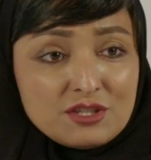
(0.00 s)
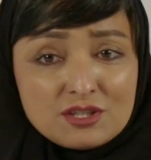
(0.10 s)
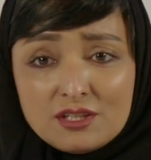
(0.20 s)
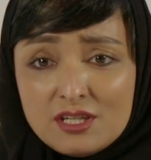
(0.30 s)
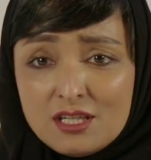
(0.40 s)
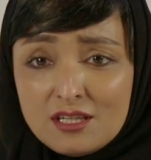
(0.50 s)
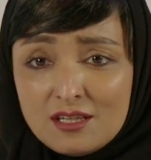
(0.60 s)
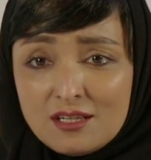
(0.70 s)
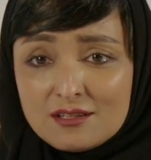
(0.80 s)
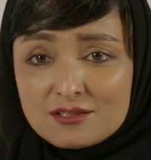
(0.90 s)
Dictionary.
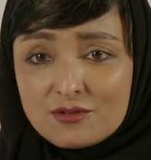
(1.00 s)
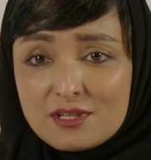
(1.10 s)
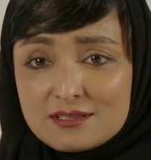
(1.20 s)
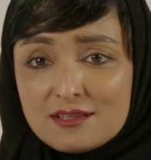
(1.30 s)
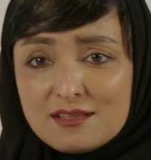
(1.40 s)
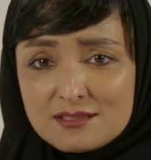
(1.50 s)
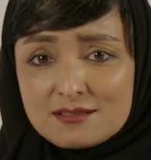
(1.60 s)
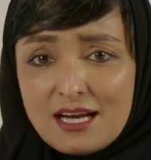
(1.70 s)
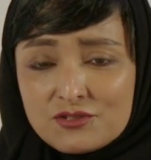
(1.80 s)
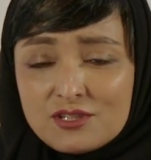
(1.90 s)
So they said, this
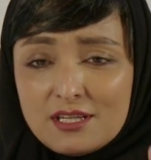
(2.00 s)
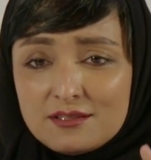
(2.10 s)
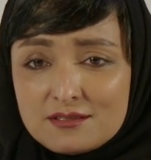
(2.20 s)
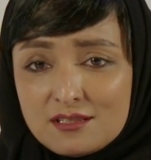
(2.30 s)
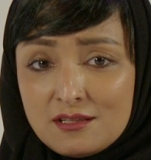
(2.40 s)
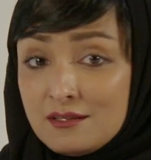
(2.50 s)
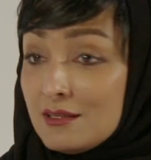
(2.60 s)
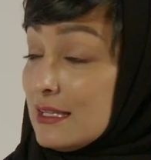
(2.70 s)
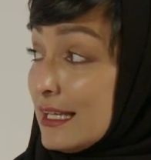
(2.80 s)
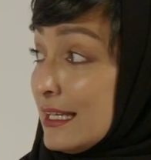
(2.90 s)
is actually, they
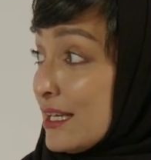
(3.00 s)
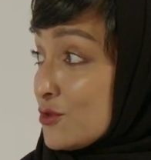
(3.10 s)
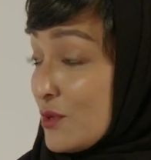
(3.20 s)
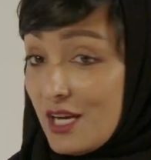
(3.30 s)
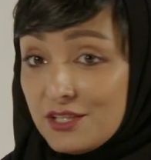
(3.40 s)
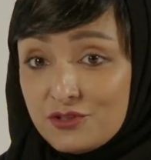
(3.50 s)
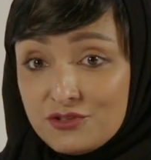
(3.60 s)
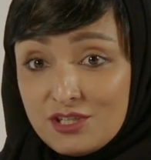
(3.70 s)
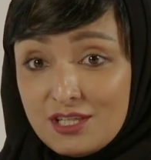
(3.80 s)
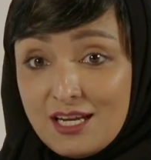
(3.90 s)
didn't link it with
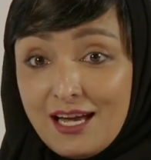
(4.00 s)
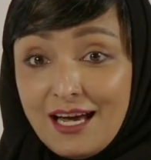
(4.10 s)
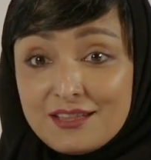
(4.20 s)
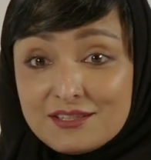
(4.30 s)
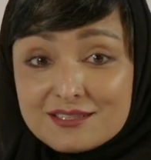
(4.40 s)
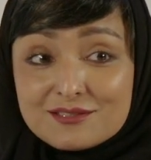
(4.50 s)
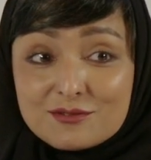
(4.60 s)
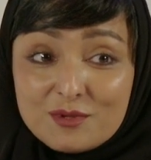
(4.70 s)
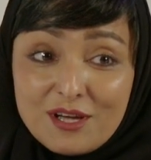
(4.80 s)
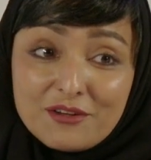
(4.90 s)
energy. And this is,
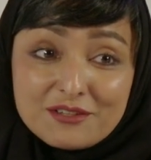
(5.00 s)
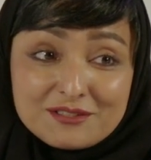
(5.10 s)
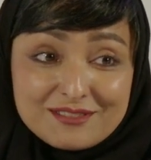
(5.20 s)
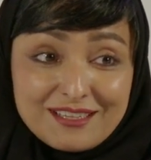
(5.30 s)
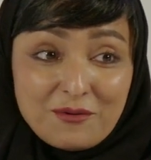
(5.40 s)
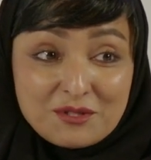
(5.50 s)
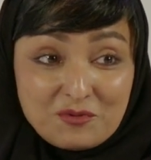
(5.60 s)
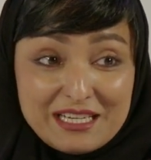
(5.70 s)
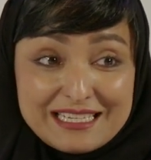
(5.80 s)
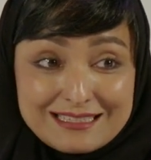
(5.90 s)
to be honest, I was
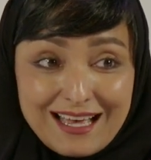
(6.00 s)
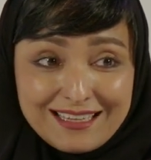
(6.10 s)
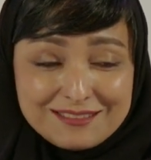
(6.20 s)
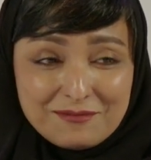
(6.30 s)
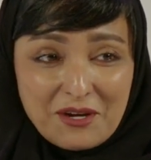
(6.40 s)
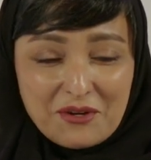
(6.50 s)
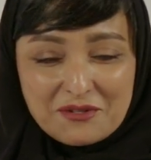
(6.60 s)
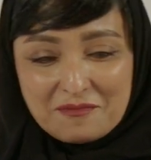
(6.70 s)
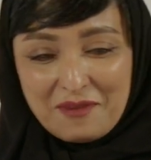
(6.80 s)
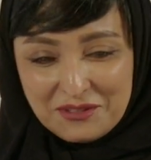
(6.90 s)
really sad
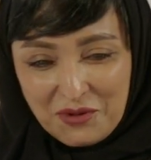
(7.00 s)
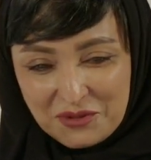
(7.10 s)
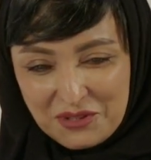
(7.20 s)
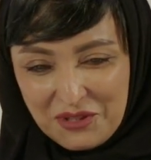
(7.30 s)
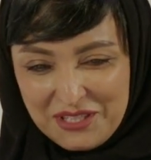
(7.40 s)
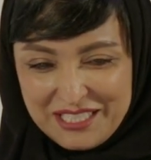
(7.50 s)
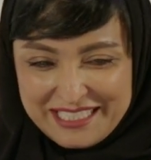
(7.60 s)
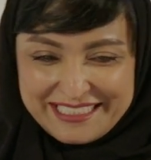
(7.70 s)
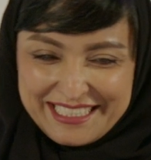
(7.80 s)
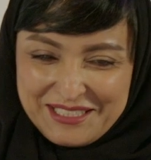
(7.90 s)
because my daughter,
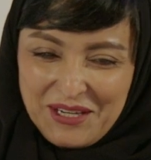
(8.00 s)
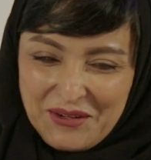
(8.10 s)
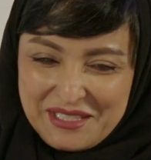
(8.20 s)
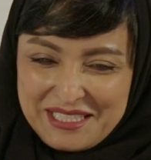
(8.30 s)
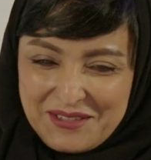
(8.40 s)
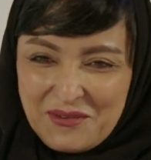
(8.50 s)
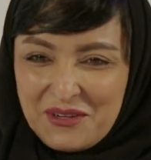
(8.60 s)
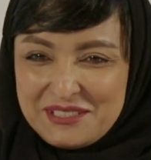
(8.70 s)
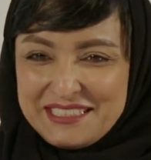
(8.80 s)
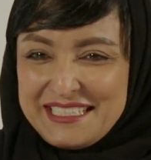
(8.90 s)
she doesn't know what's the
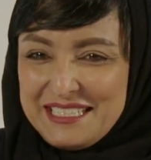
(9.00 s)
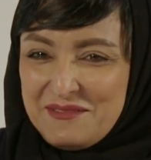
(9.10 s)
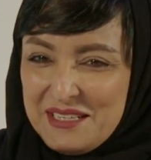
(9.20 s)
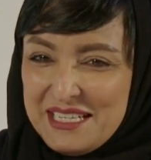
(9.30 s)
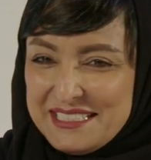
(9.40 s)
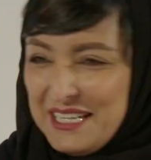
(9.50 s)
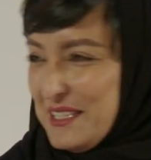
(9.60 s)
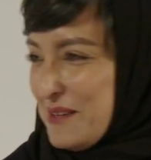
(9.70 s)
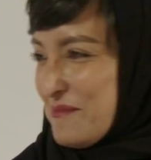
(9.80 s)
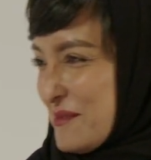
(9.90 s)
word sustainability,
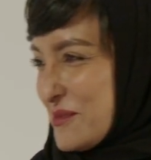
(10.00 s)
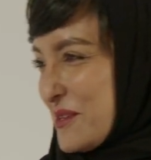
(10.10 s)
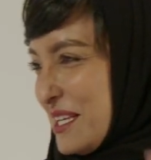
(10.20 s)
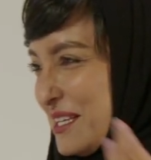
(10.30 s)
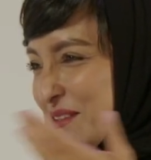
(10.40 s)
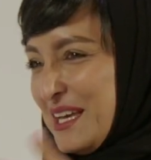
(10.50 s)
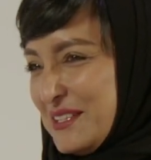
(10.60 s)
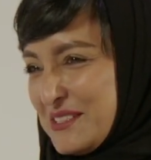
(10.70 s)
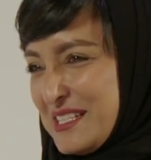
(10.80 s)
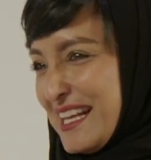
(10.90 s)
and her mom is working with the
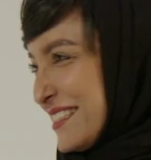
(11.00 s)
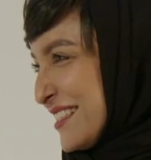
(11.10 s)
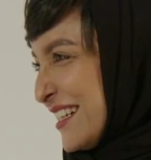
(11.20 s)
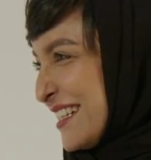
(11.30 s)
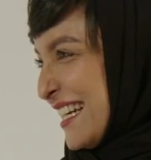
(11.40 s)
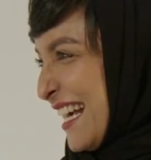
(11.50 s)
energy sector.